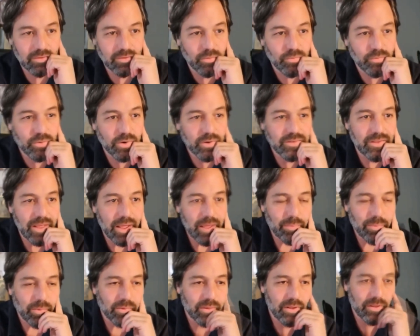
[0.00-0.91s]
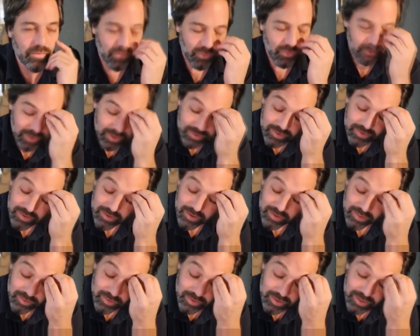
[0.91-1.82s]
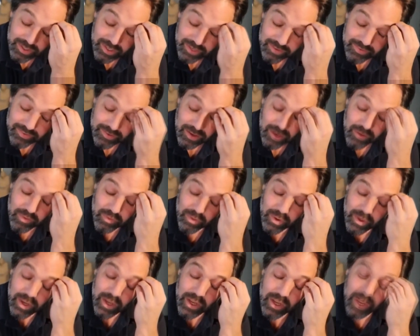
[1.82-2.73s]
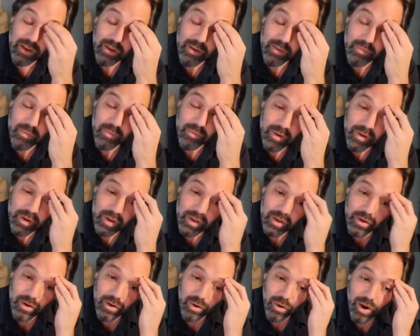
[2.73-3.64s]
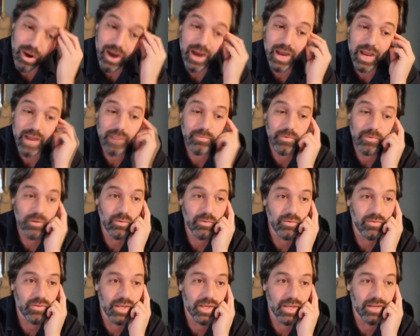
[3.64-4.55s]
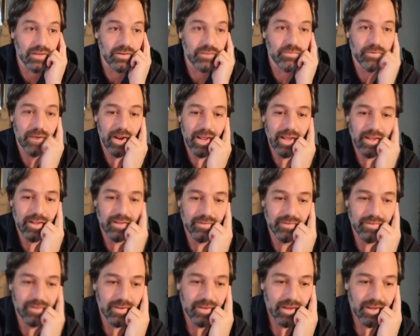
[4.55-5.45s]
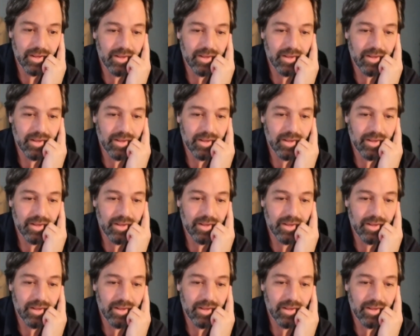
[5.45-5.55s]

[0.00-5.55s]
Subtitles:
So for example, if you listen to 13th century, you know, high music in France,